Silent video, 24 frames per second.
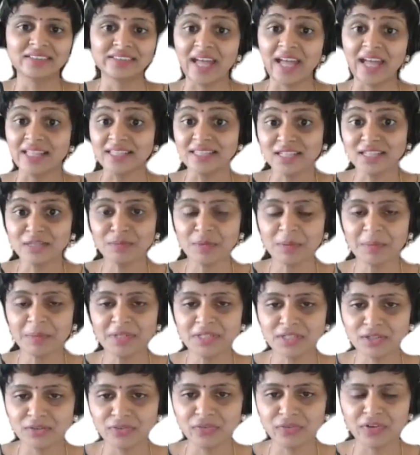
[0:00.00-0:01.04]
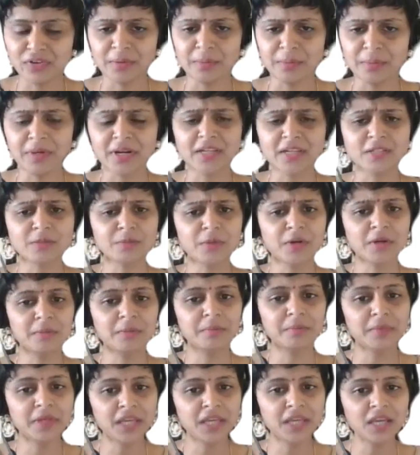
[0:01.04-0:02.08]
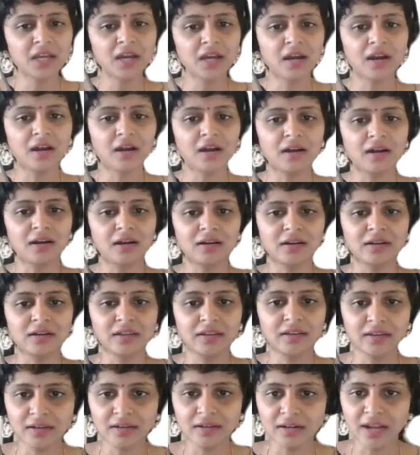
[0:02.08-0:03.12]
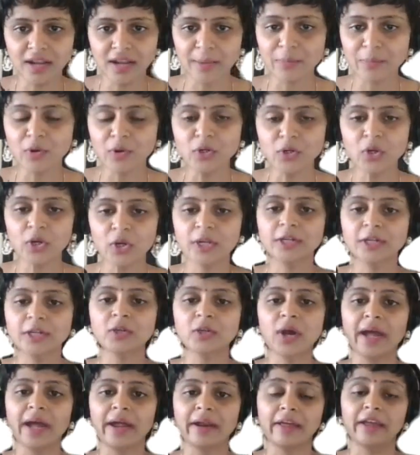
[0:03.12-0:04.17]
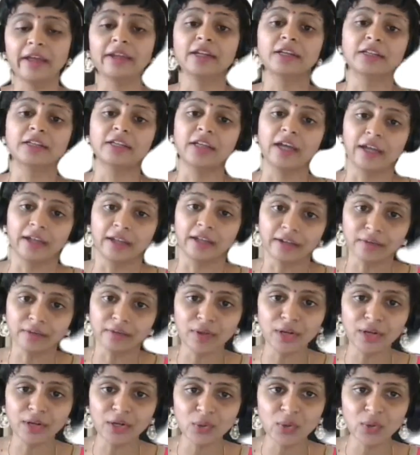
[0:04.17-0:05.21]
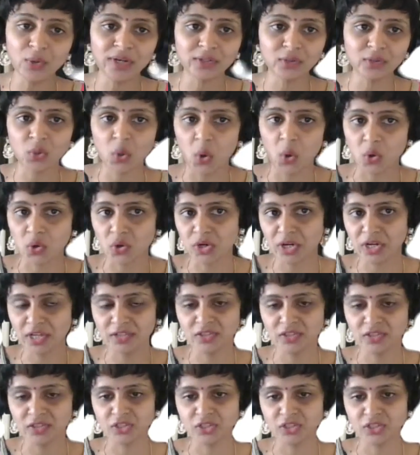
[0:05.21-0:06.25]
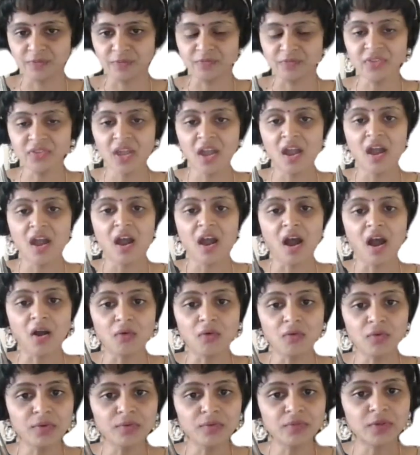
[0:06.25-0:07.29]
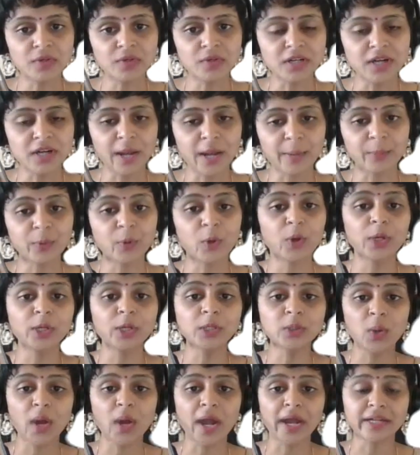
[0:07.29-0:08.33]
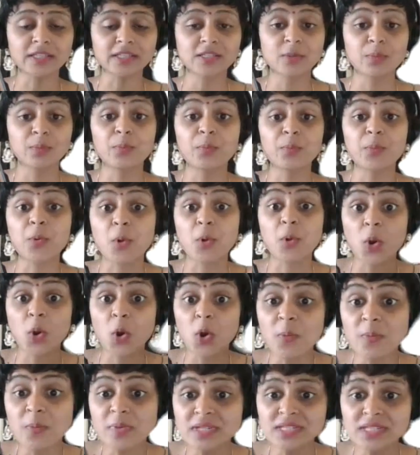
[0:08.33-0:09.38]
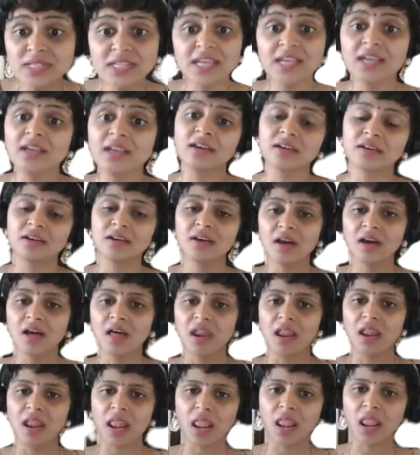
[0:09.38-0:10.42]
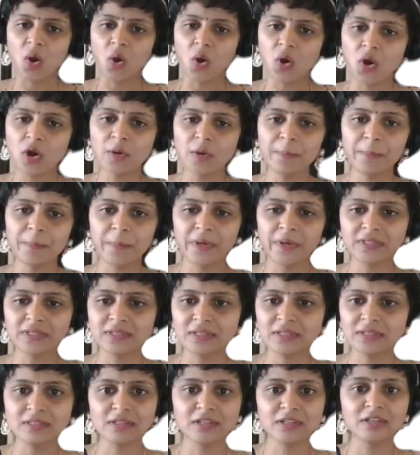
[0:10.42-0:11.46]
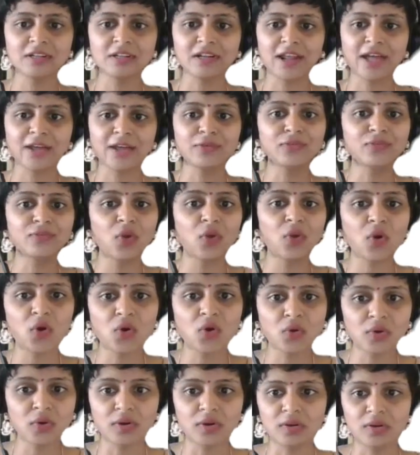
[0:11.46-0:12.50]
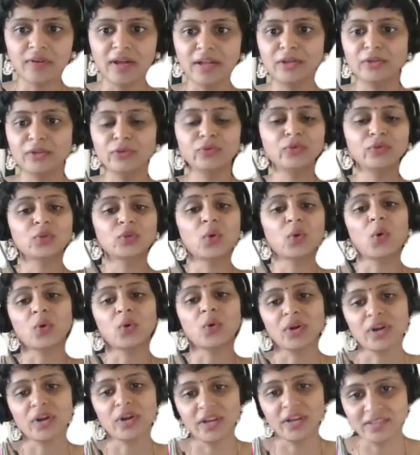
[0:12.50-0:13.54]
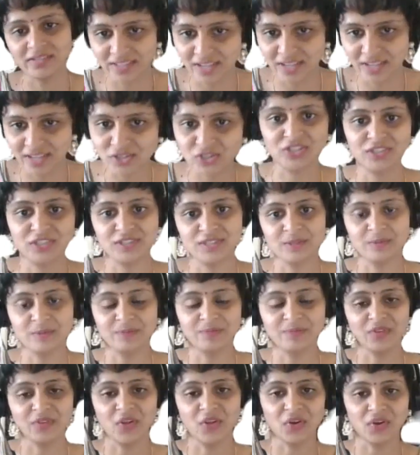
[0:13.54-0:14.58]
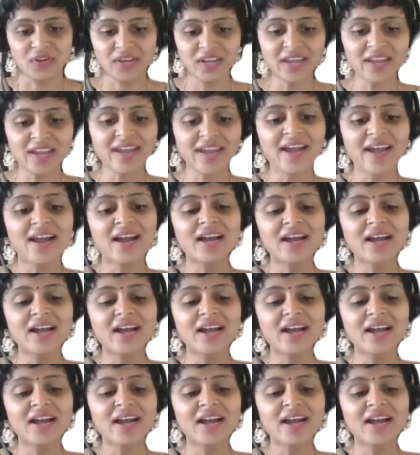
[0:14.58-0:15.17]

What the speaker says: The answers may be different, but as per me, here I'm not going to add any direct value to the organization. However, I'm going to add some promising, long, persistent, lifelong value for the organizations. Okay.